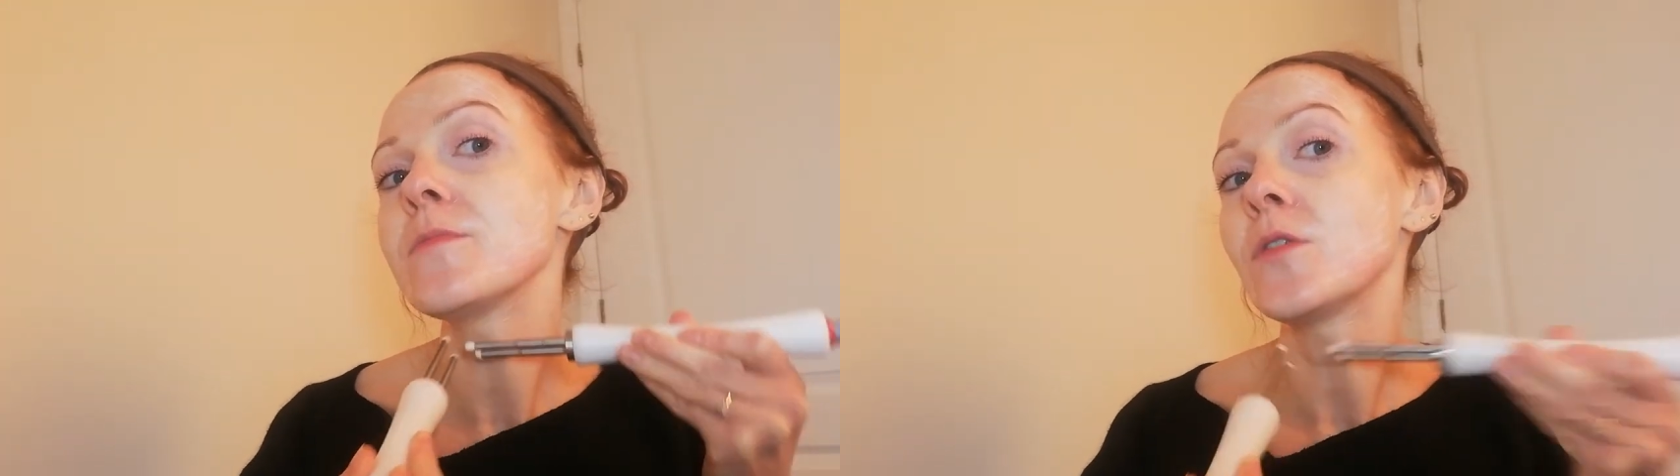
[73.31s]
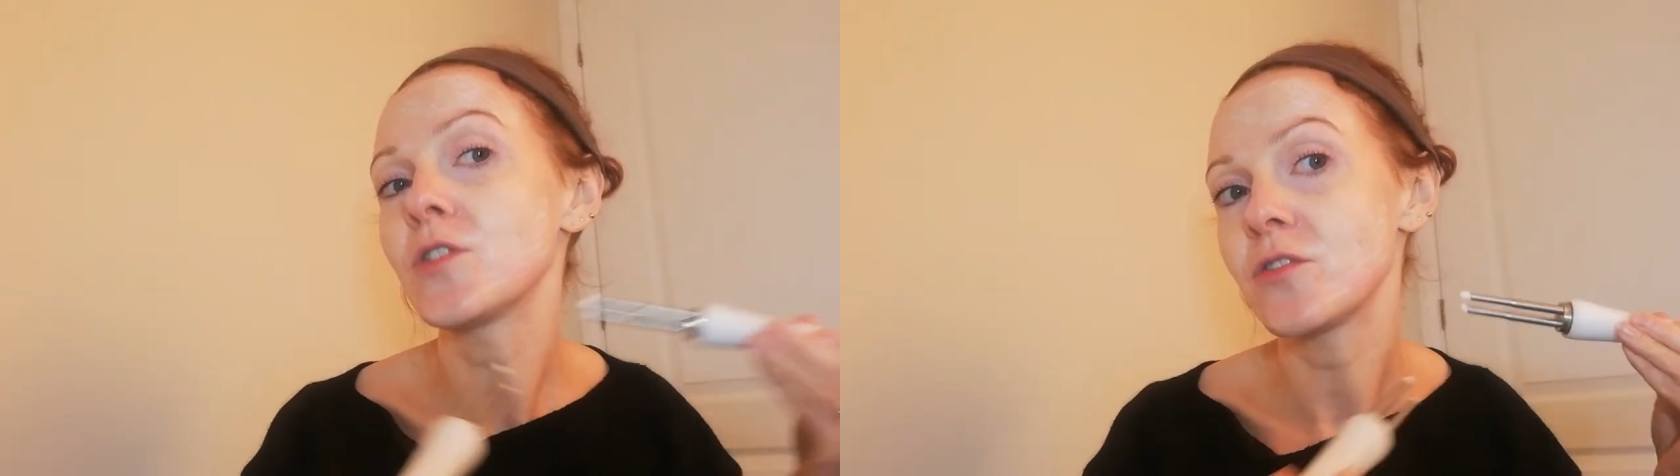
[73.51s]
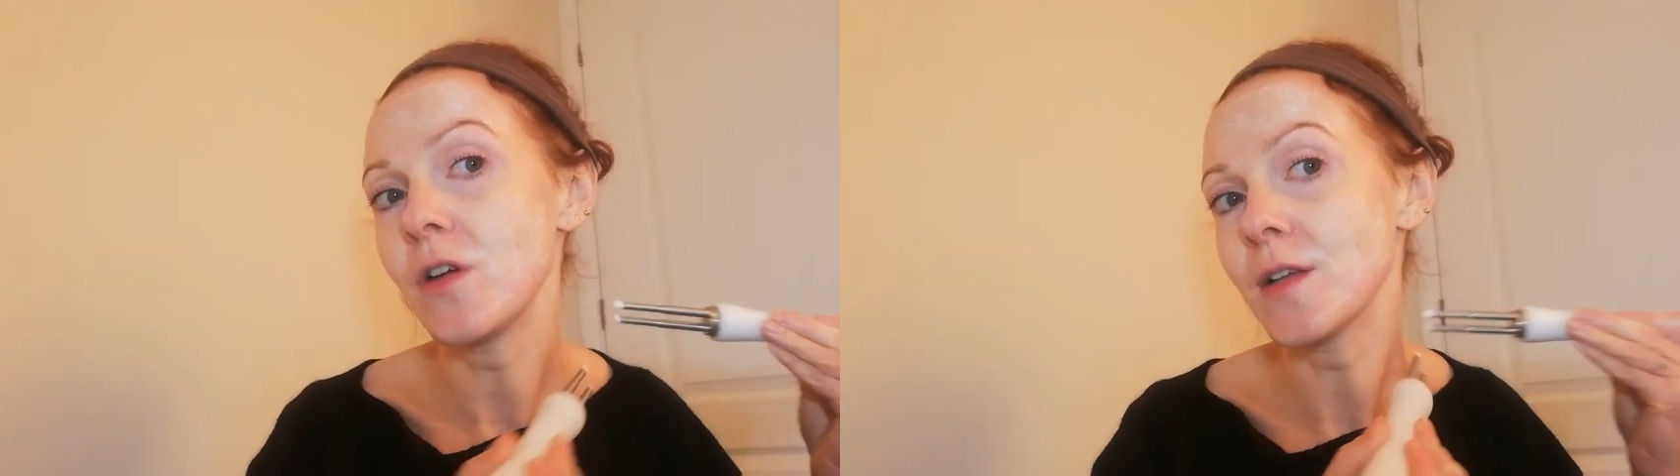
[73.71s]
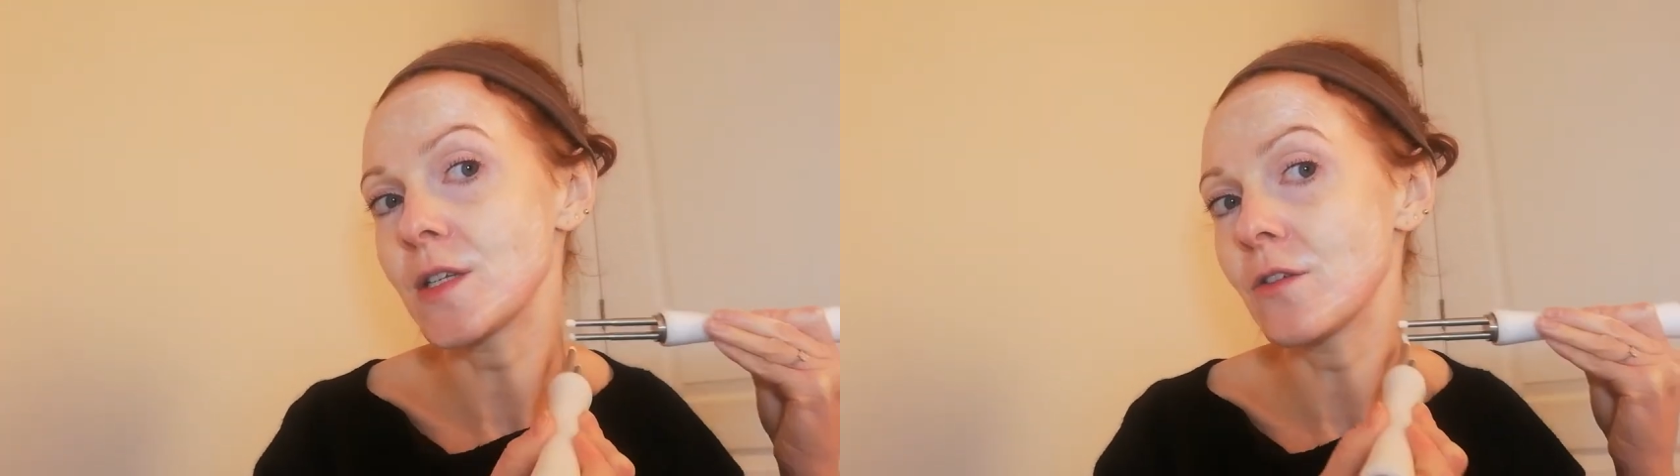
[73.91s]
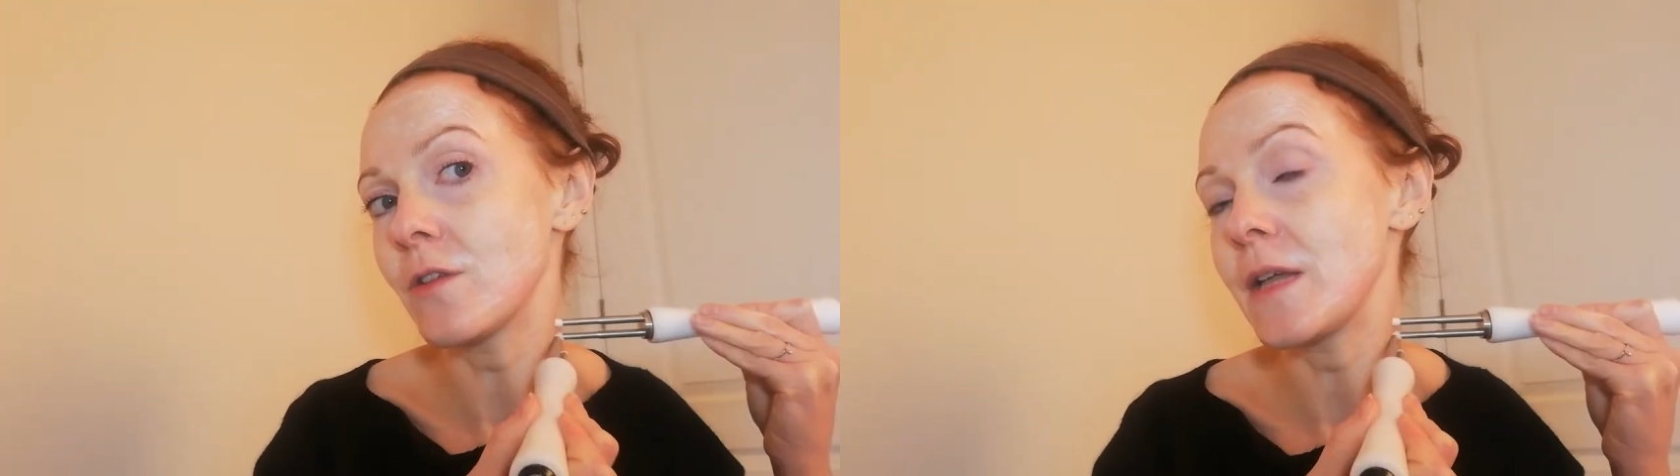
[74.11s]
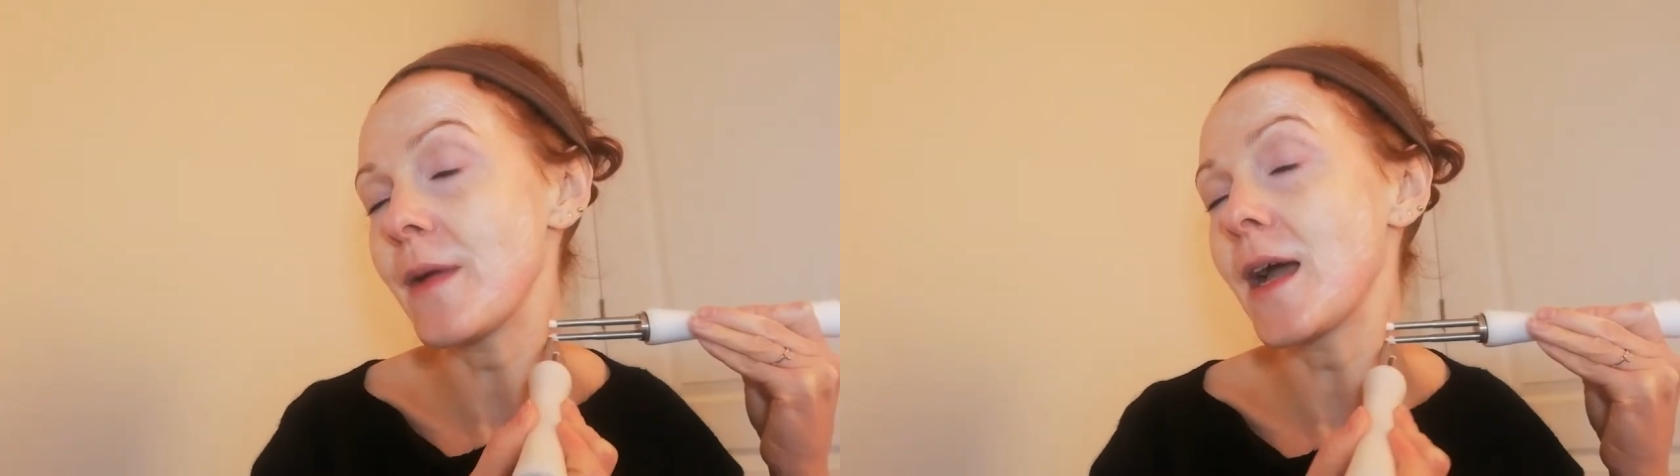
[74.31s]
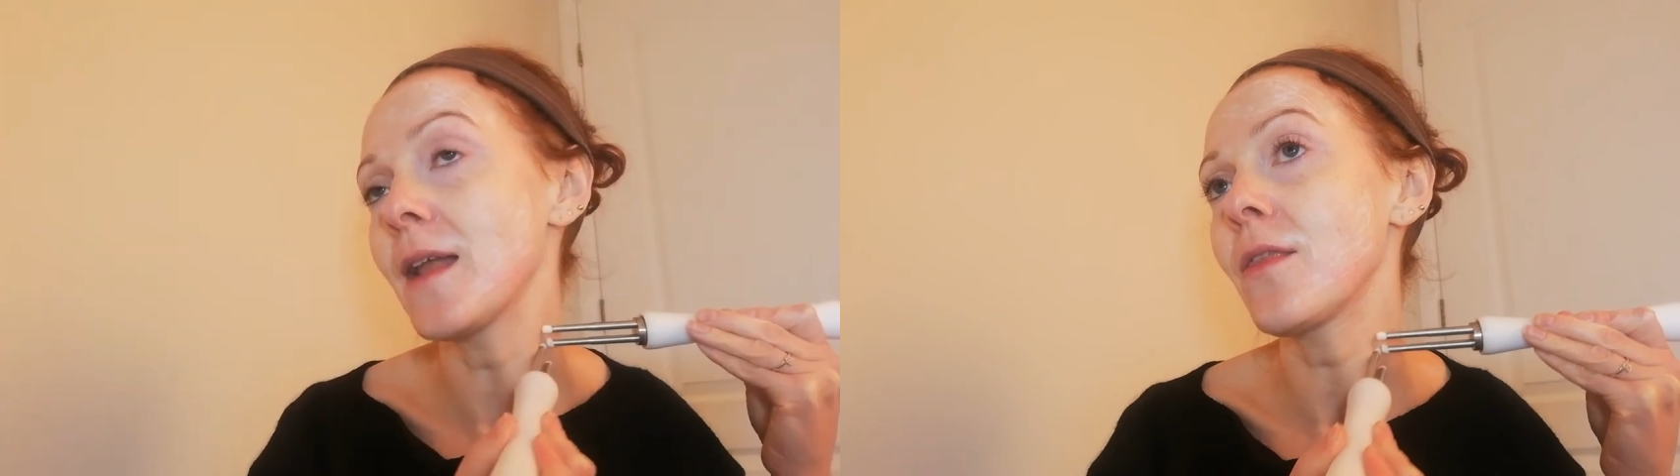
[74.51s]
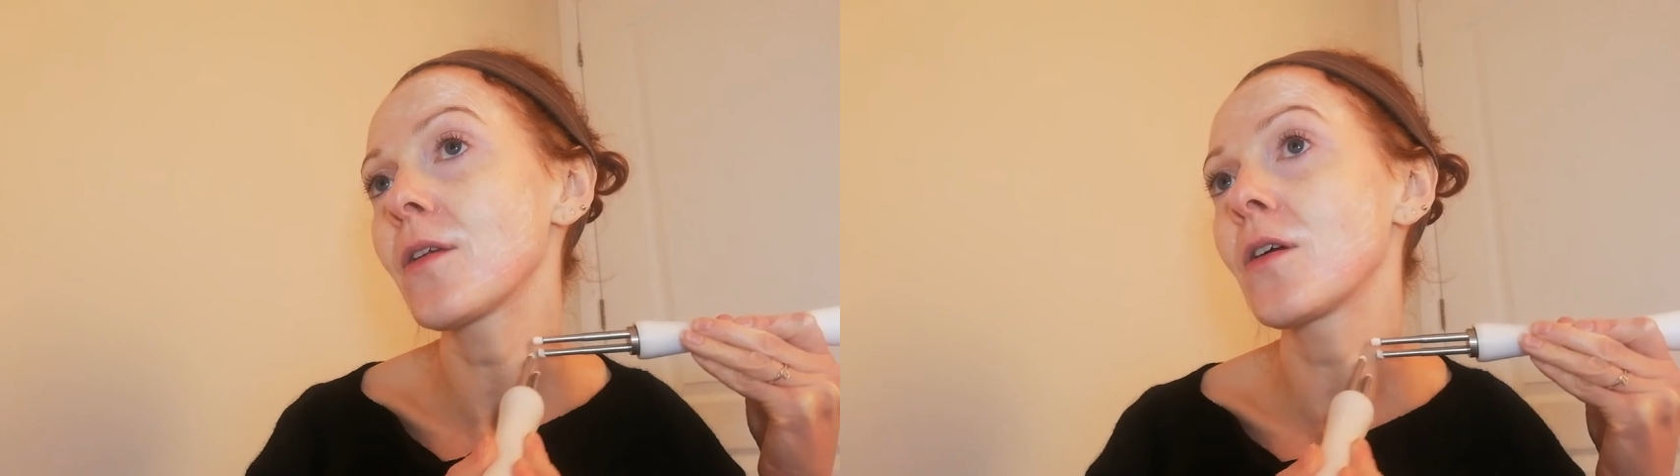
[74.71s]
Moisturising Cream
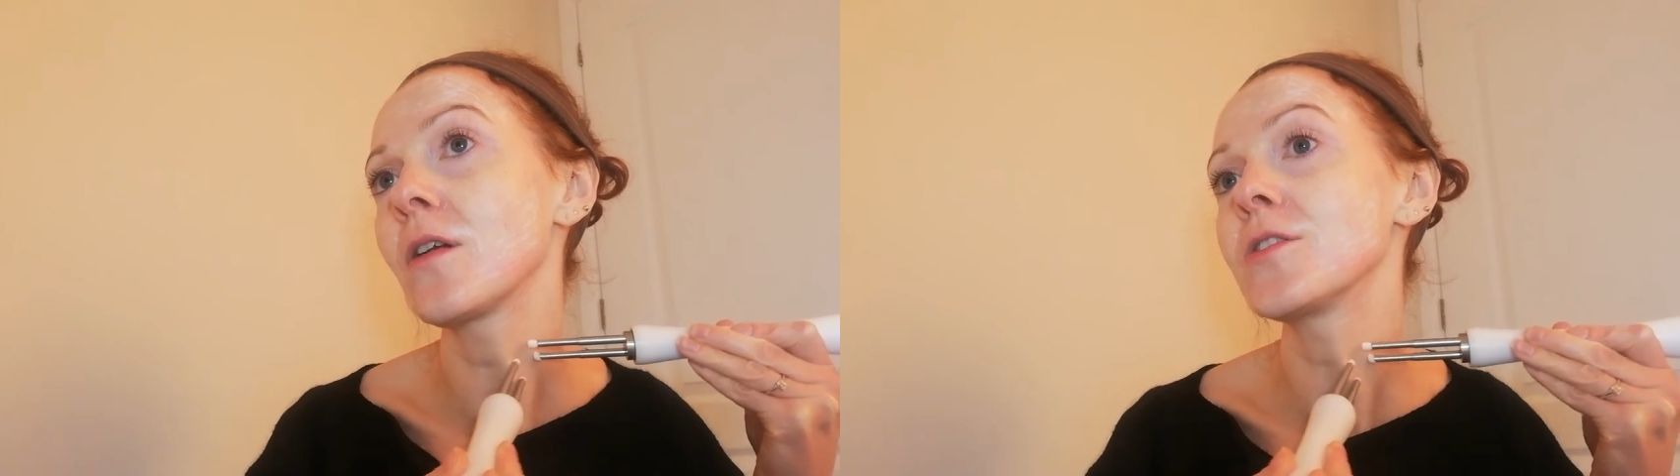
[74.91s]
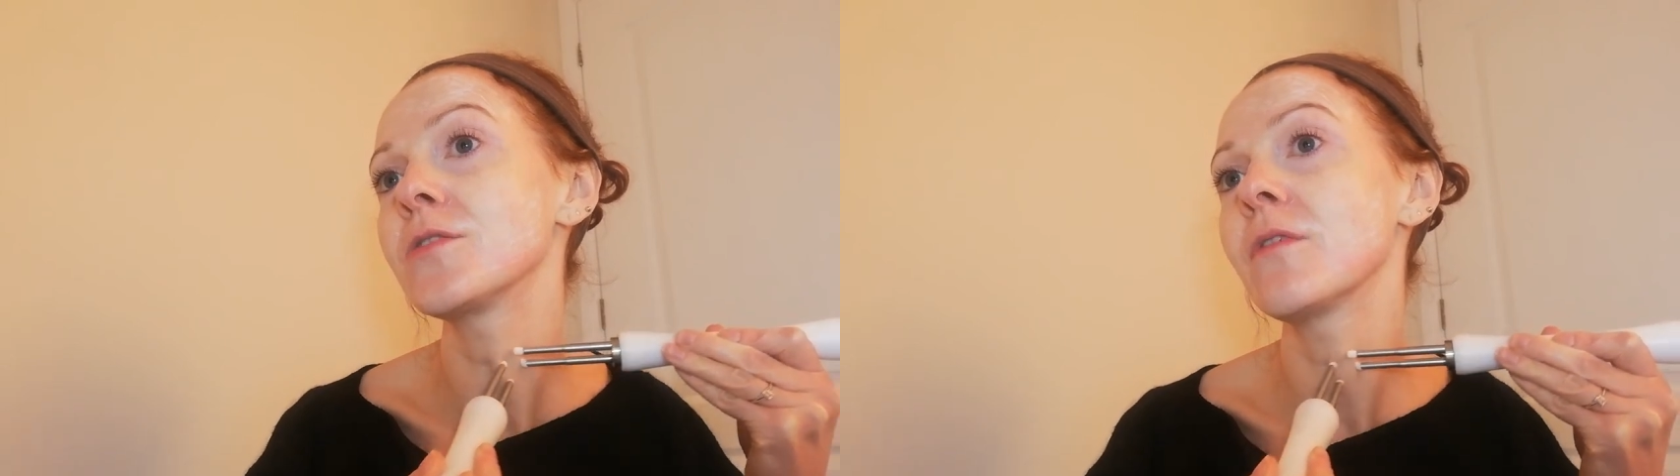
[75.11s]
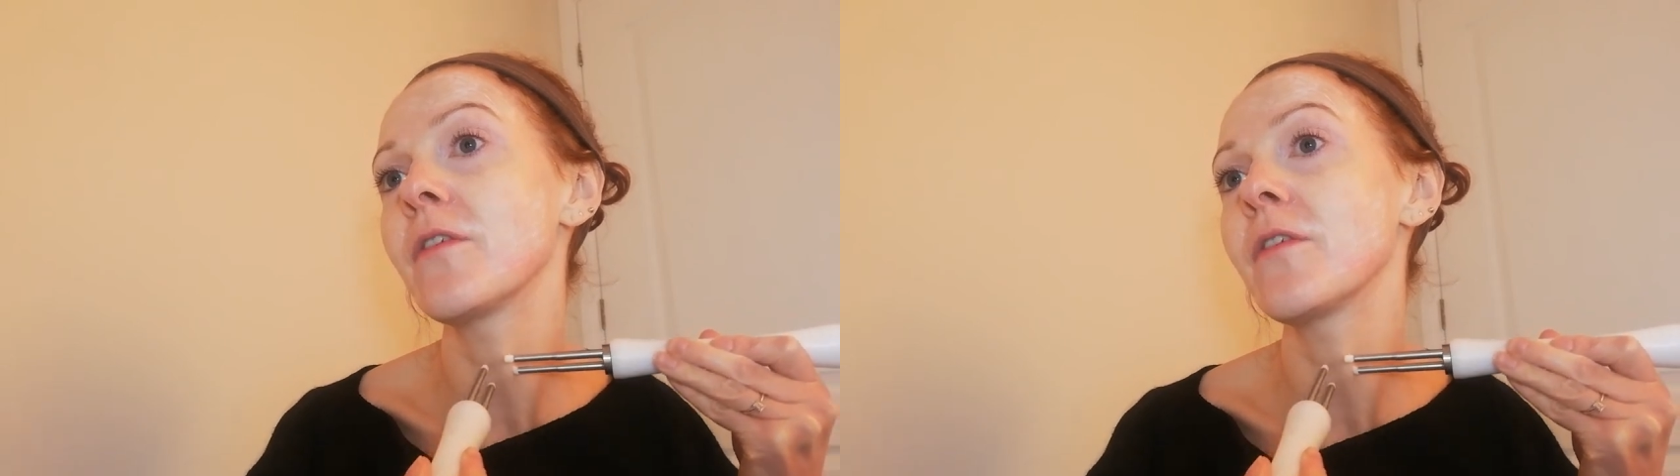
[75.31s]
and the Collagen